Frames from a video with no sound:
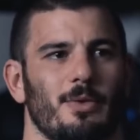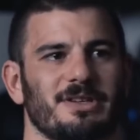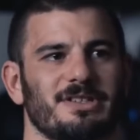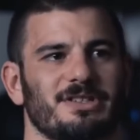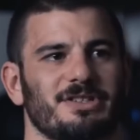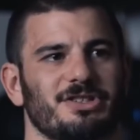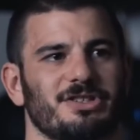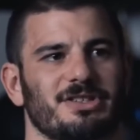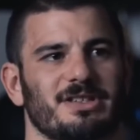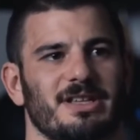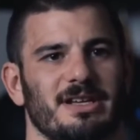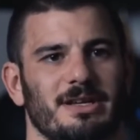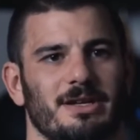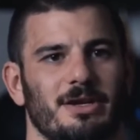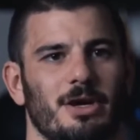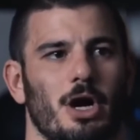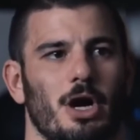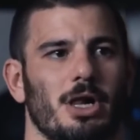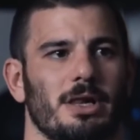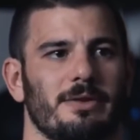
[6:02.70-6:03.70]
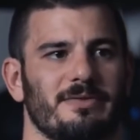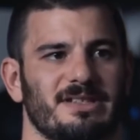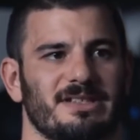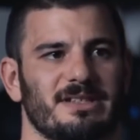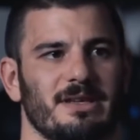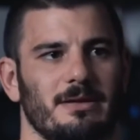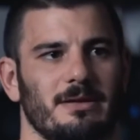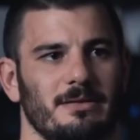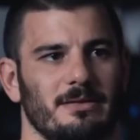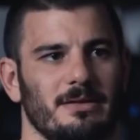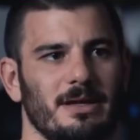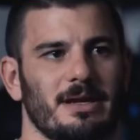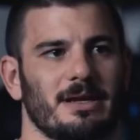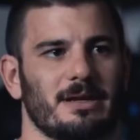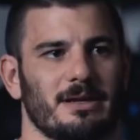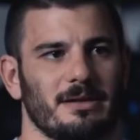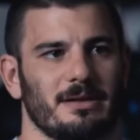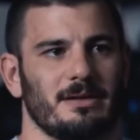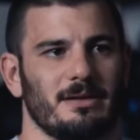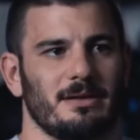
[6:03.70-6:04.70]
know, it wasn't just like an all of a sudden
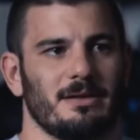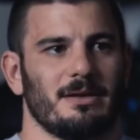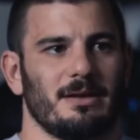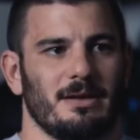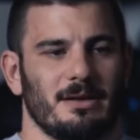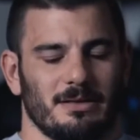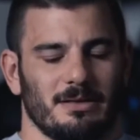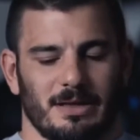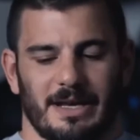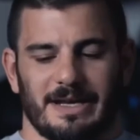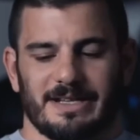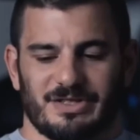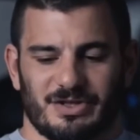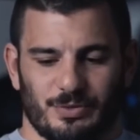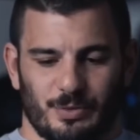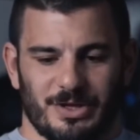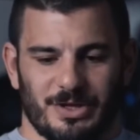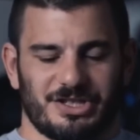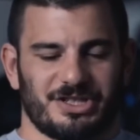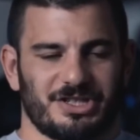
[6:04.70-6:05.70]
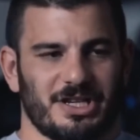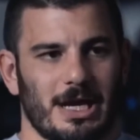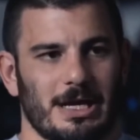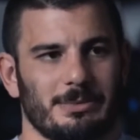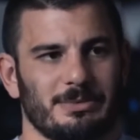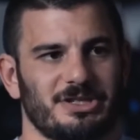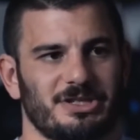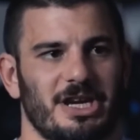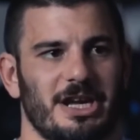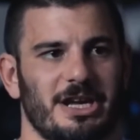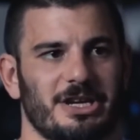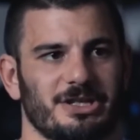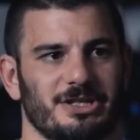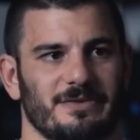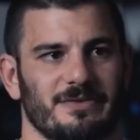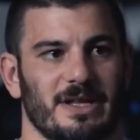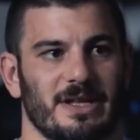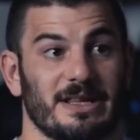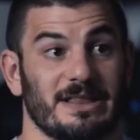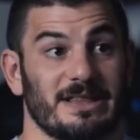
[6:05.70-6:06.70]
like light switch type
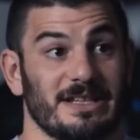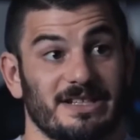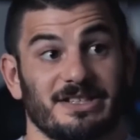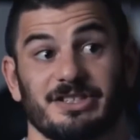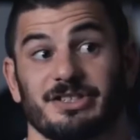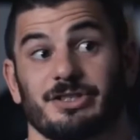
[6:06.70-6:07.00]
change of like